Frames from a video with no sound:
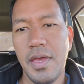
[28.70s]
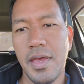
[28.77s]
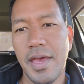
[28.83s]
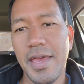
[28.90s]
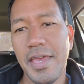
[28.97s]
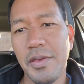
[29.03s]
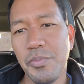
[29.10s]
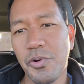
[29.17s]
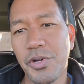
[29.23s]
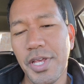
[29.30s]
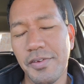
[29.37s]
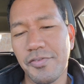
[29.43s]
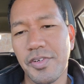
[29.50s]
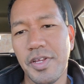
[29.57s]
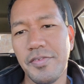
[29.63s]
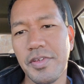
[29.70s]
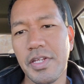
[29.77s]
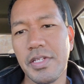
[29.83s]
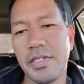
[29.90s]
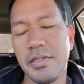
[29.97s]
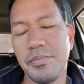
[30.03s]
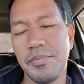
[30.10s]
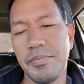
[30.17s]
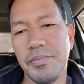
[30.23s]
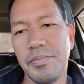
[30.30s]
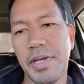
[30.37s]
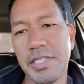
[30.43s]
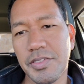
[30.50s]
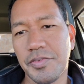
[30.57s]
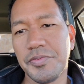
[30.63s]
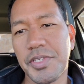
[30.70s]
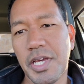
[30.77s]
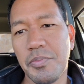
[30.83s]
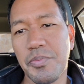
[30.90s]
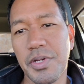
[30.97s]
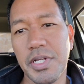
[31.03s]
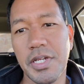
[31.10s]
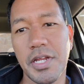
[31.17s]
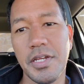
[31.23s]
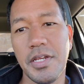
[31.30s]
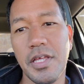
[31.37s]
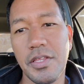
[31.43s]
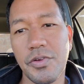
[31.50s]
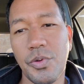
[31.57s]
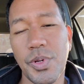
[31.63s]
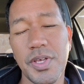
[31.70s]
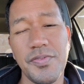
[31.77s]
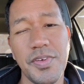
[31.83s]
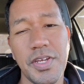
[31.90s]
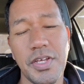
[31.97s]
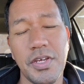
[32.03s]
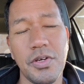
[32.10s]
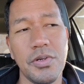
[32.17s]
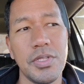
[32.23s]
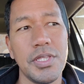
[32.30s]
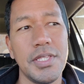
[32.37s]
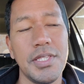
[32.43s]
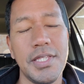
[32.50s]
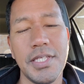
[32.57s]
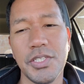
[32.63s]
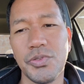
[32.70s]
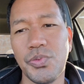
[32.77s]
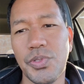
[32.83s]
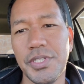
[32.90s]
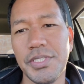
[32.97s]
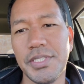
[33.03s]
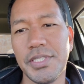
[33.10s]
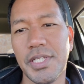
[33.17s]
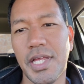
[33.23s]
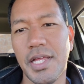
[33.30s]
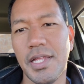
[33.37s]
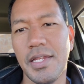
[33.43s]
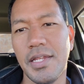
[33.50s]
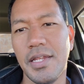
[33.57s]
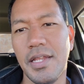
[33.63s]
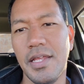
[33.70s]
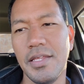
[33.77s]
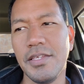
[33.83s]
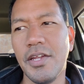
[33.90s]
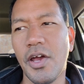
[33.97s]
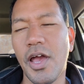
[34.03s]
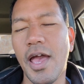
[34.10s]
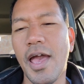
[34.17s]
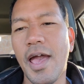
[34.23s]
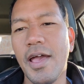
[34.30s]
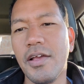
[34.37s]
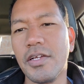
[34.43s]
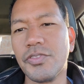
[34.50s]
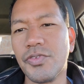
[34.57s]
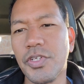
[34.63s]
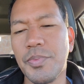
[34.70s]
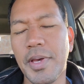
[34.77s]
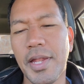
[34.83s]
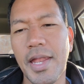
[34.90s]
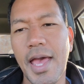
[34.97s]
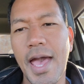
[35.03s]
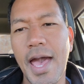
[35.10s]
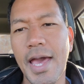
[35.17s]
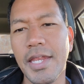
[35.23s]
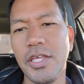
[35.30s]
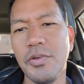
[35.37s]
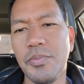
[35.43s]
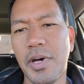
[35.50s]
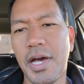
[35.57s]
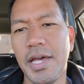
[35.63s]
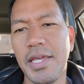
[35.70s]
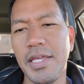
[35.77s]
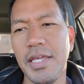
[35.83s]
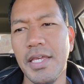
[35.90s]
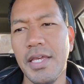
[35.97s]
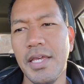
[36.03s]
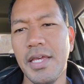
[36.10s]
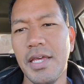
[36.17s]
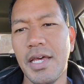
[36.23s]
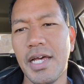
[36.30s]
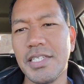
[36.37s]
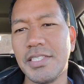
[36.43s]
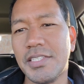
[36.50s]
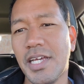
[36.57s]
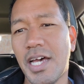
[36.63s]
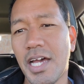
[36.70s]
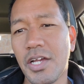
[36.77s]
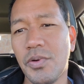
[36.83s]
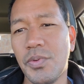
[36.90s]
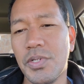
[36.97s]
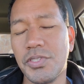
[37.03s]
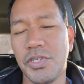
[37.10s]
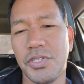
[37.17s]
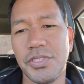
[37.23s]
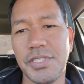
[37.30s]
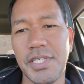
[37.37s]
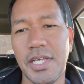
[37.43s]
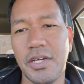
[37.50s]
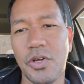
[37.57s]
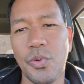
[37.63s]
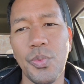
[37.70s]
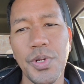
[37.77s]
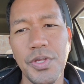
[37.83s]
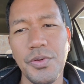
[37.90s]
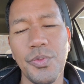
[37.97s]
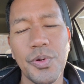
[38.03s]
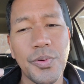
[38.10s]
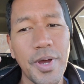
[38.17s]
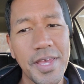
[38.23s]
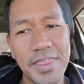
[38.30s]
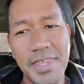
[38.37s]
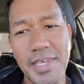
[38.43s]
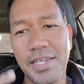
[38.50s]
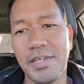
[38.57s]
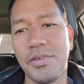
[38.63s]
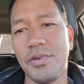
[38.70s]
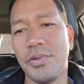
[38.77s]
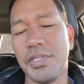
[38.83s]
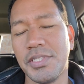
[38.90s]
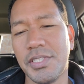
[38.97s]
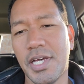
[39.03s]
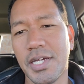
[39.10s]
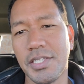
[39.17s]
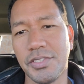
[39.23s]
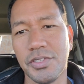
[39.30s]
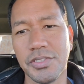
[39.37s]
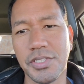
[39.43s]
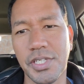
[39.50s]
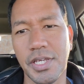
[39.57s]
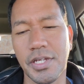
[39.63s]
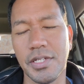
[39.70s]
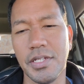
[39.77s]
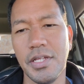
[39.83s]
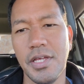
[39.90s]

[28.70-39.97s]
Hey, morning, after evening. Passive Income Tom bringing another quick video. This one's, you know, it's really about how do you buy a stock when it's on sale, or what do you, what do I think a stock is on sale?